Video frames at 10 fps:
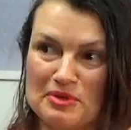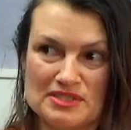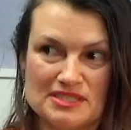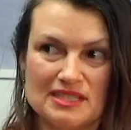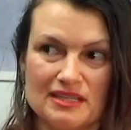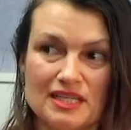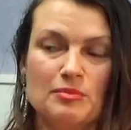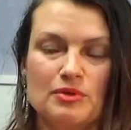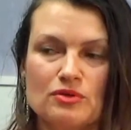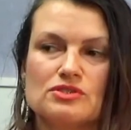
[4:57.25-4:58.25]
your personality,
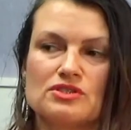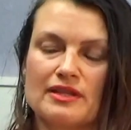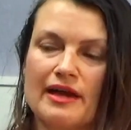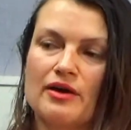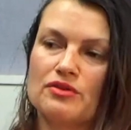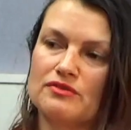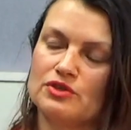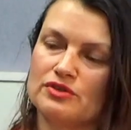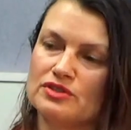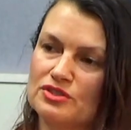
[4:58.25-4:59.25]
but also the health of
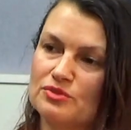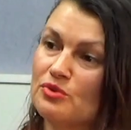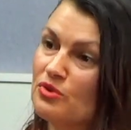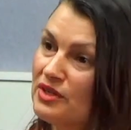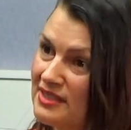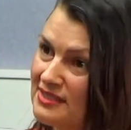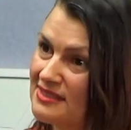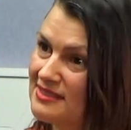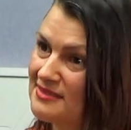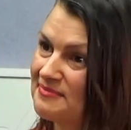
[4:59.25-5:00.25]
your internal organs.